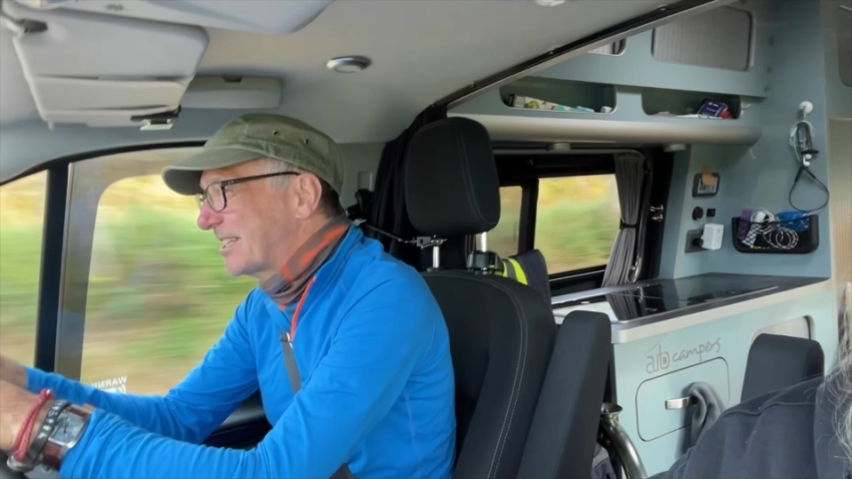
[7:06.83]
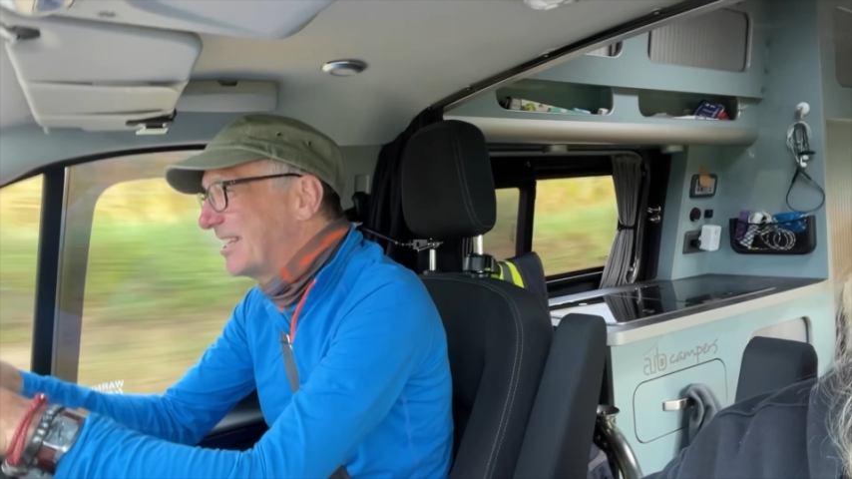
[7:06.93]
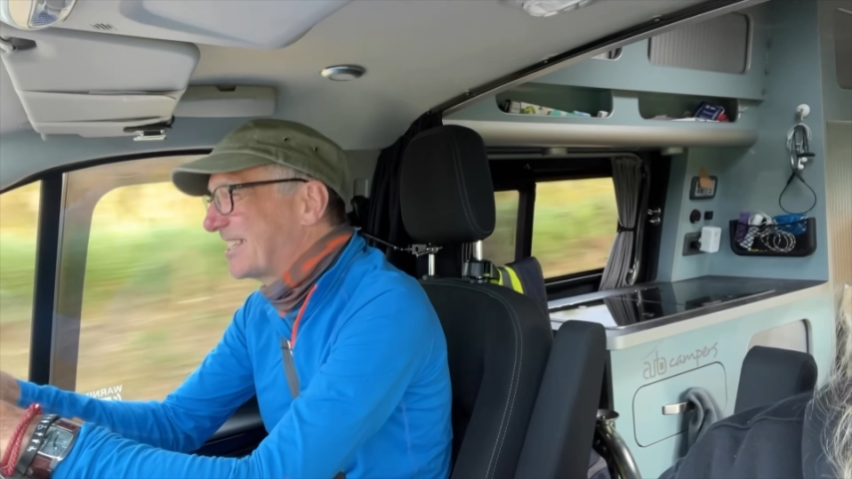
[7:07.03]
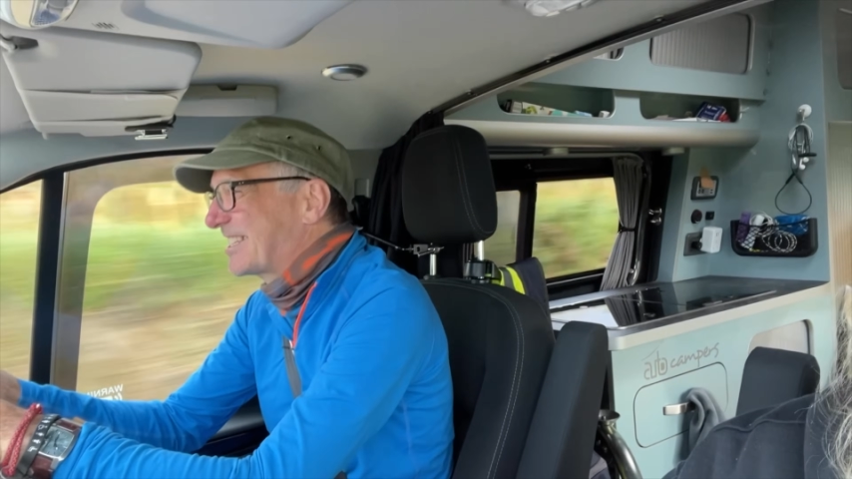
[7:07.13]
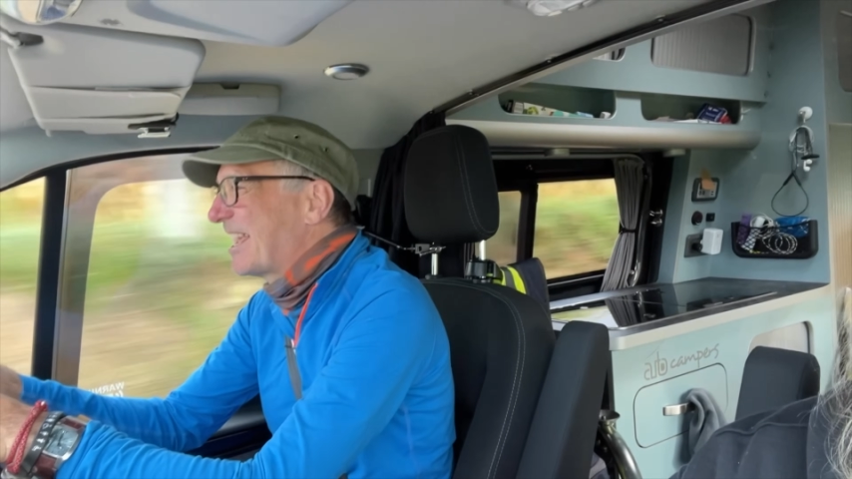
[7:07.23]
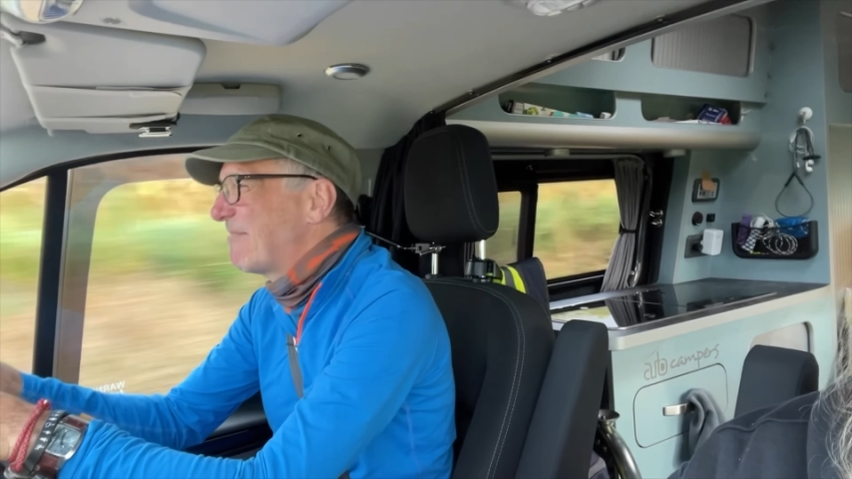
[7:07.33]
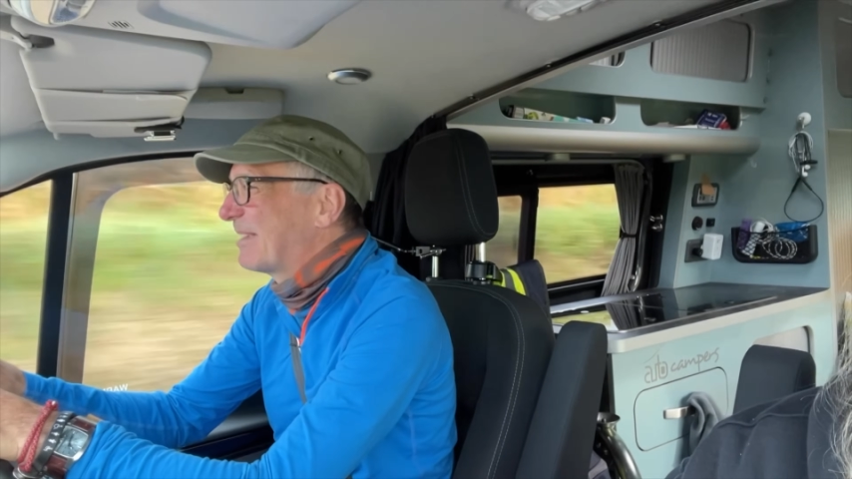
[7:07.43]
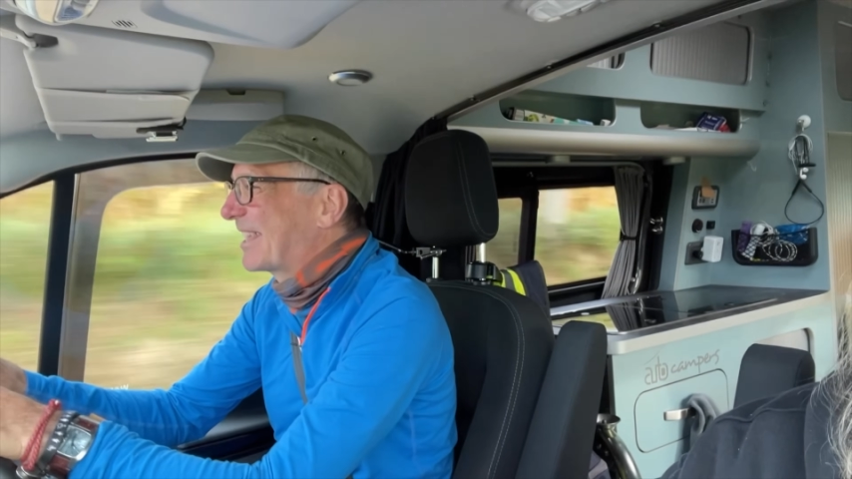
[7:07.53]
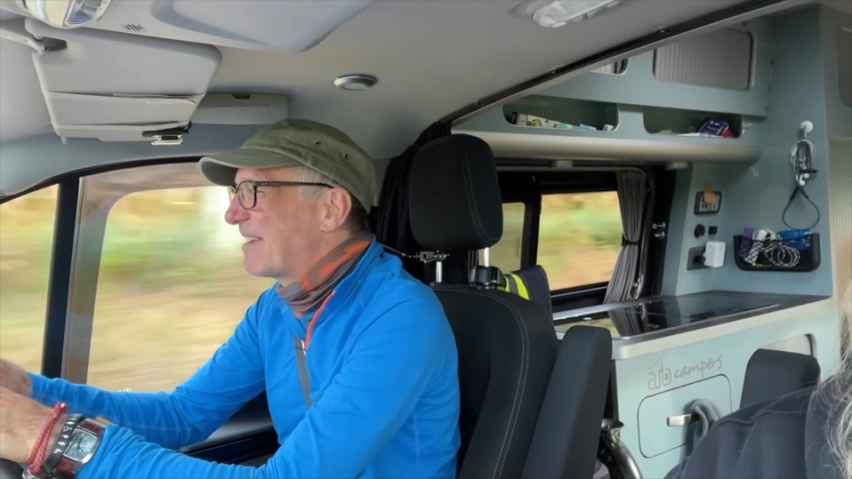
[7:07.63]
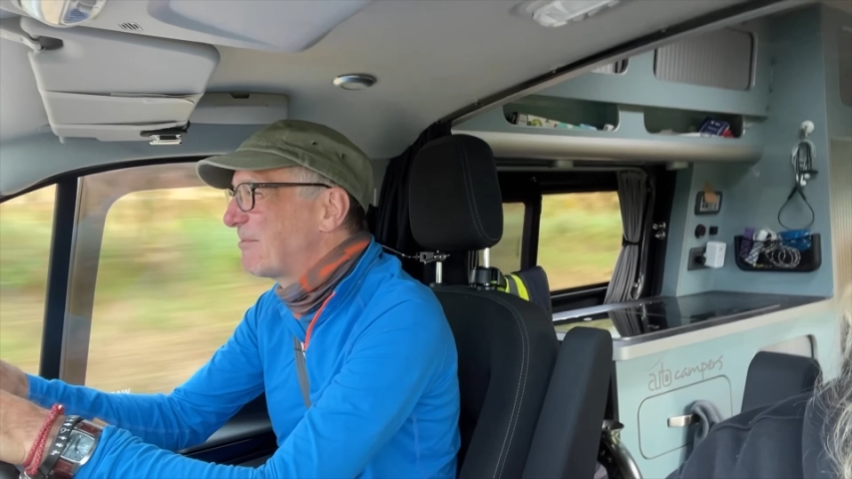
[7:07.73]
and this
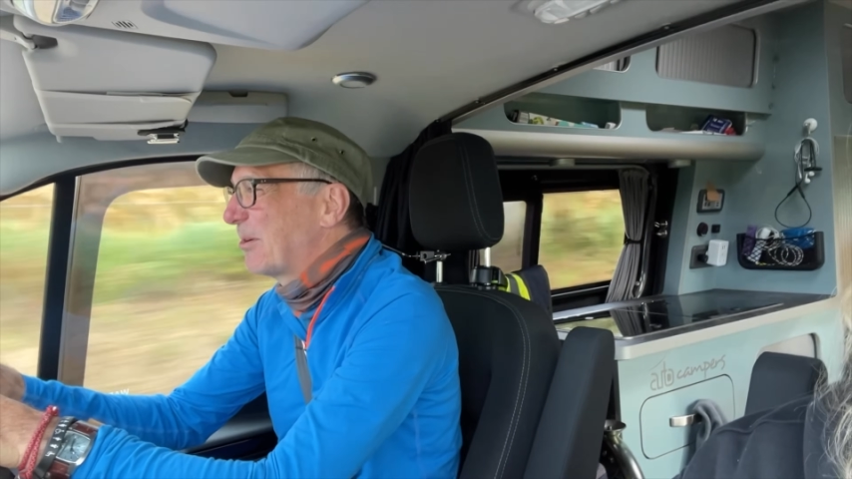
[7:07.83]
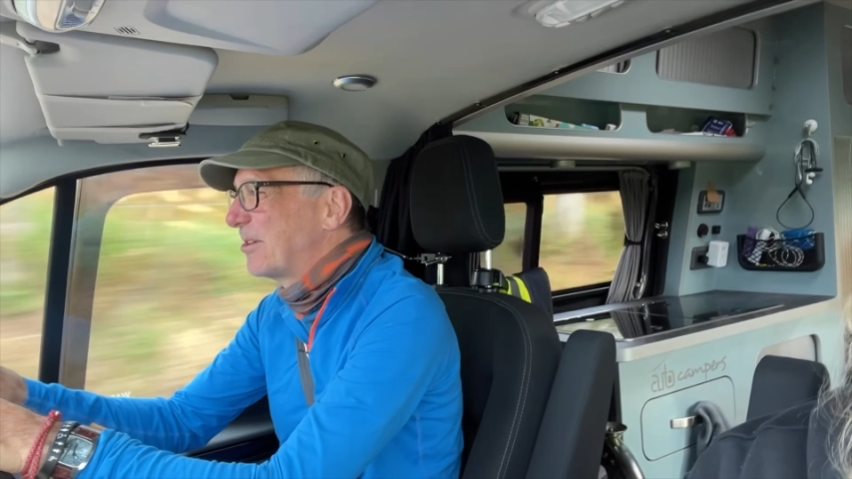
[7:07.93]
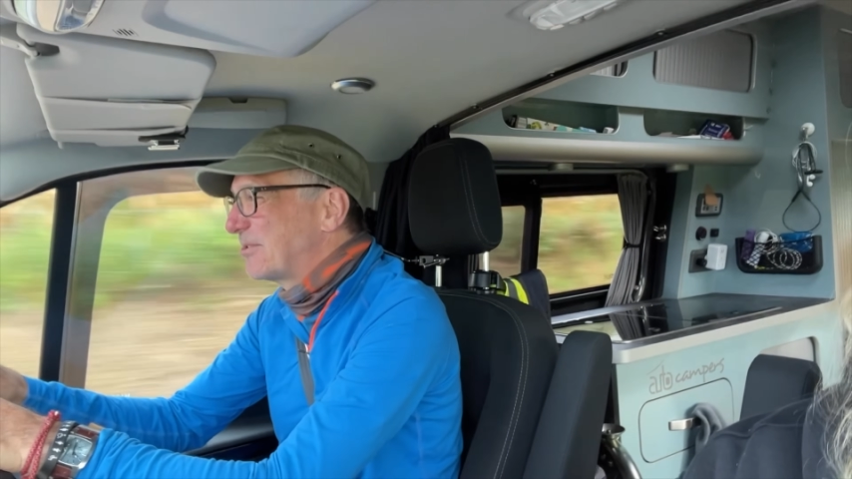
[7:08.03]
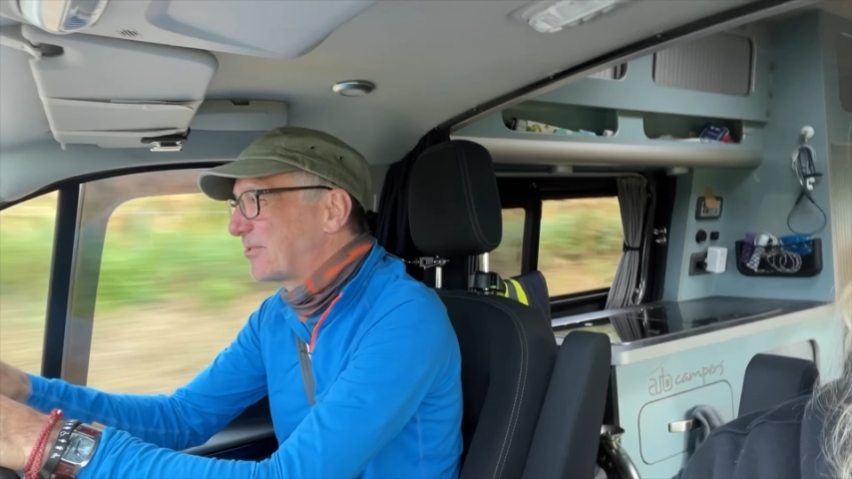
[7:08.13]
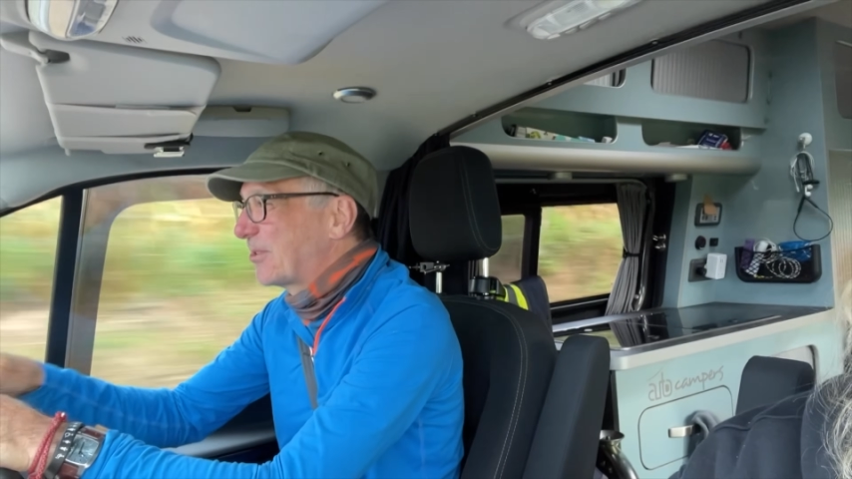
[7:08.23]
became quite useful